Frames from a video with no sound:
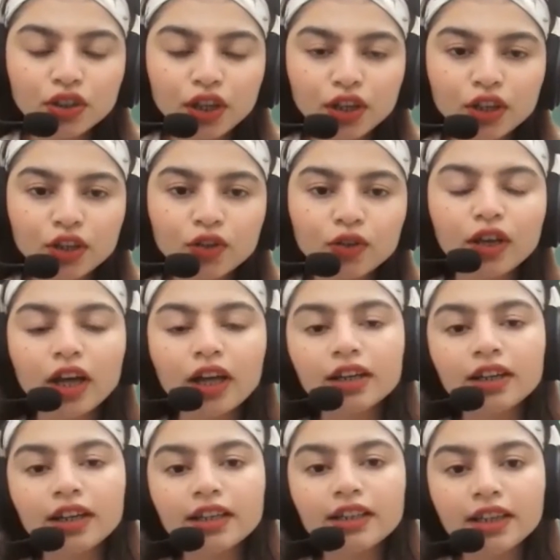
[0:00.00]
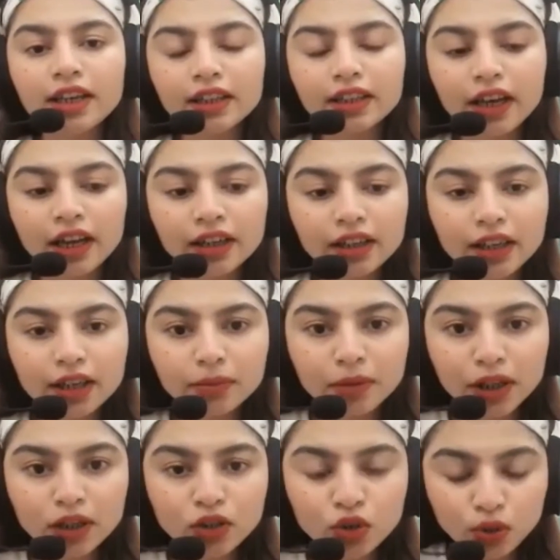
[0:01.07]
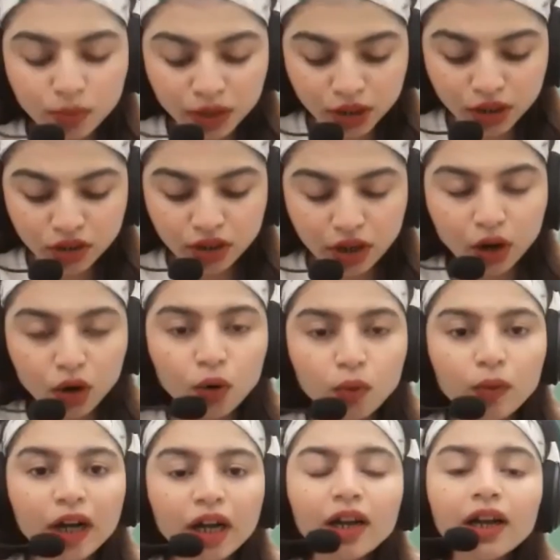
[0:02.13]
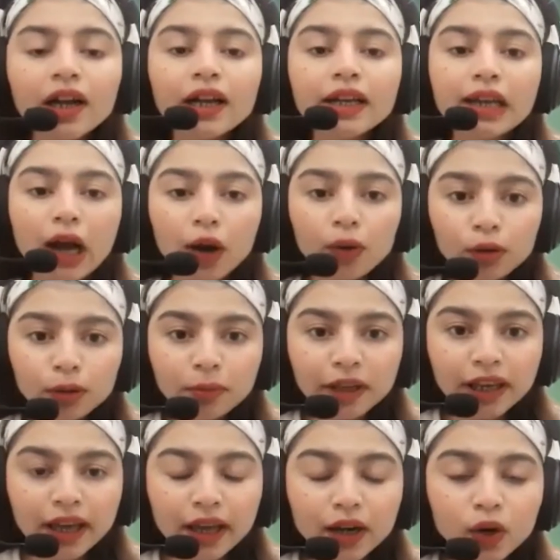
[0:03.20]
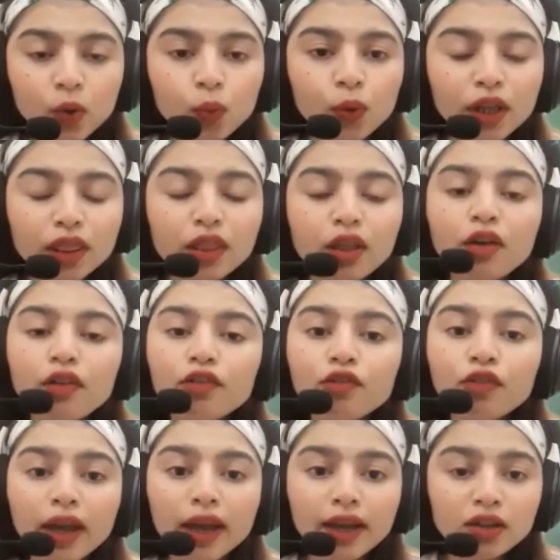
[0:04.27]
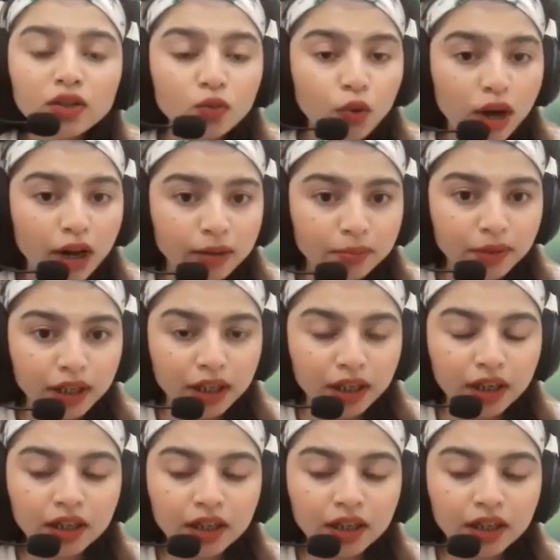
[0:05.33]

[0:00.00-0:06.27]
Thank you, candidate A and candidate B. 2 minutes are over. Now we'll begin with phase 1B.